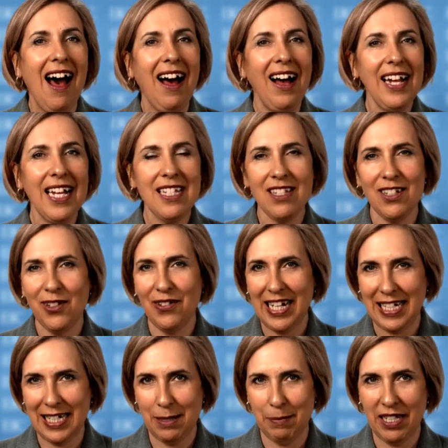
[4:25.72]
I asked our
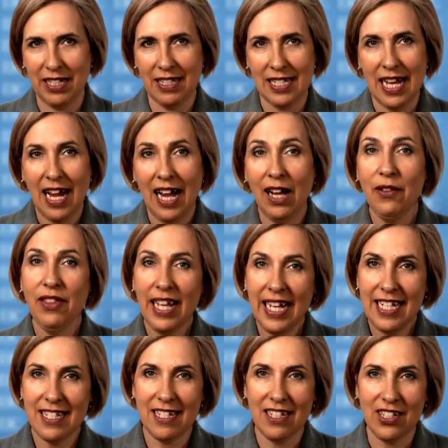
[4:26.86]
experts how
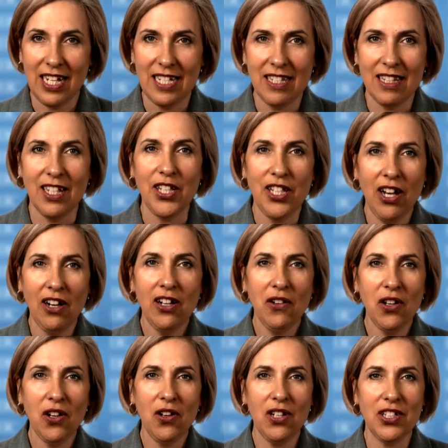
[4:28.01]
they'd suggest that young
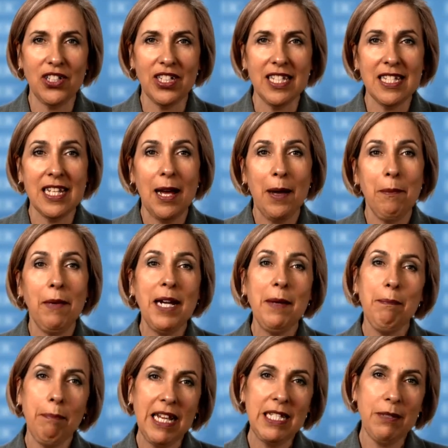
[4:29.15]
oncologists might
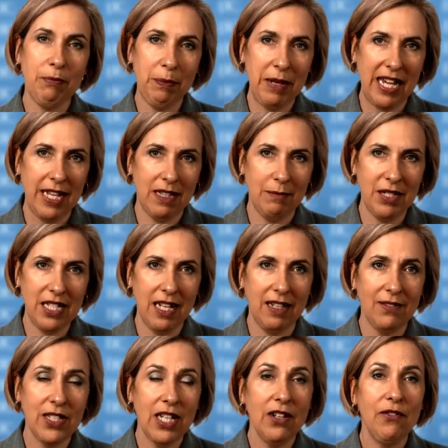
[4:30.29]
best prepare
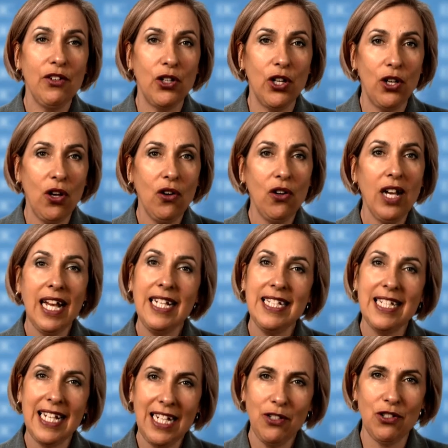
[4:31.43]
themselves for a long and
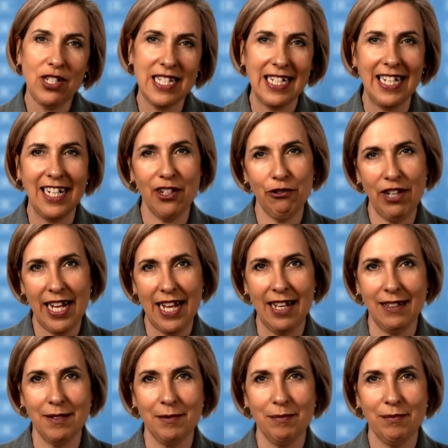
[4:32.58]
interesting career.